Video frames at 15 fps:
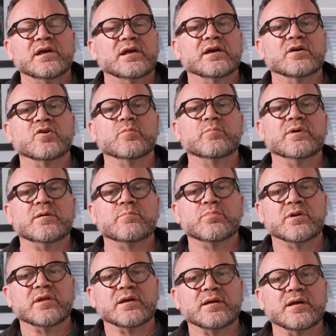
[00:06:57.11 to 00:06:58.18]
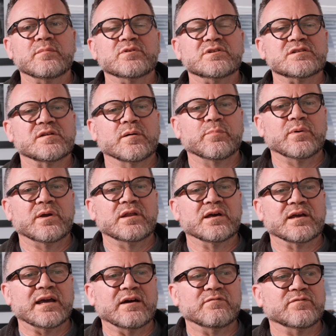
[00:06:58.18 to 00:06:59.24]
It could be putting images up in a
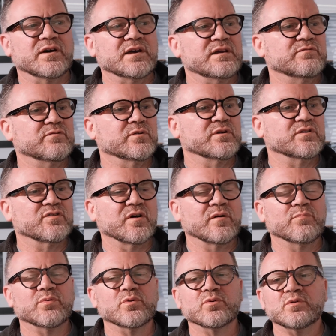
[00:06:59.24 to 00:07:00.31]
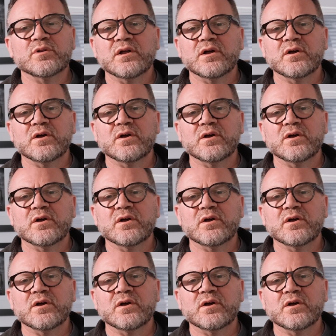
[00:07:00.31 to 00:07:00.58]
cafe, for example,